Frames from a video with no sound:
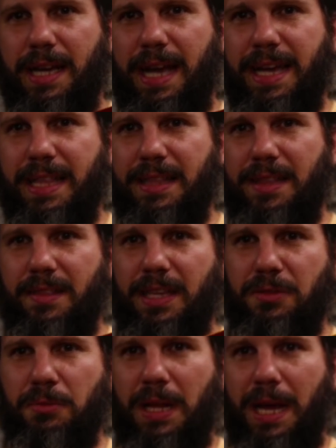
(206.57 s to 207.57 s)
and
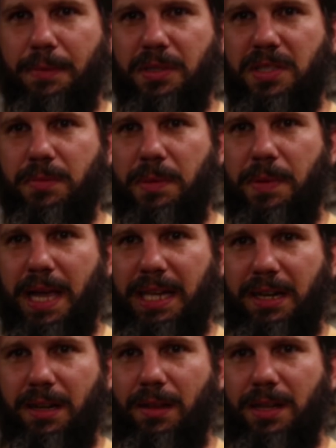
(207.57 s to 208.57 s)
this one happens to be
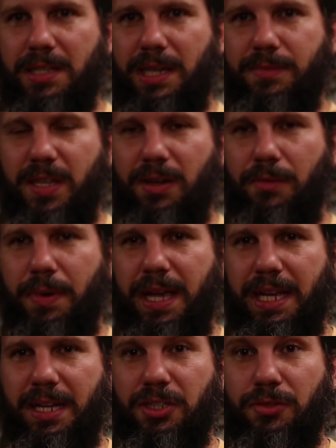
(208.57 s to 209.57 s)
painted a lot of times i don't
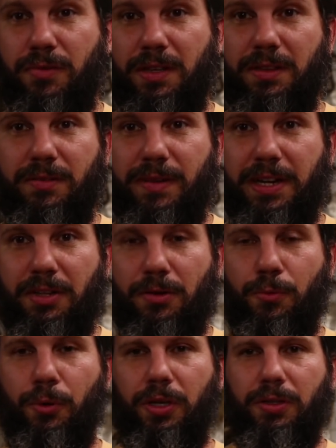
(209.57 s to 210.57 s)
paint i just run regular
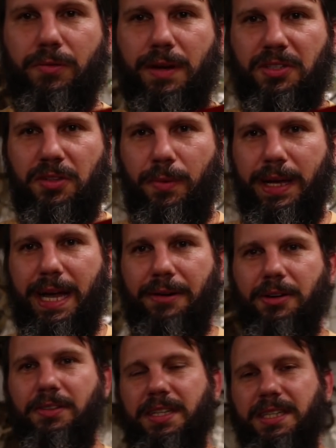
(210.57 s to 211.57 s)
wood the rest of the way
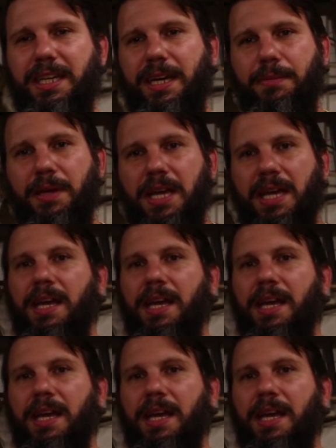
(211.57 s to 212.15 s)
out on the tip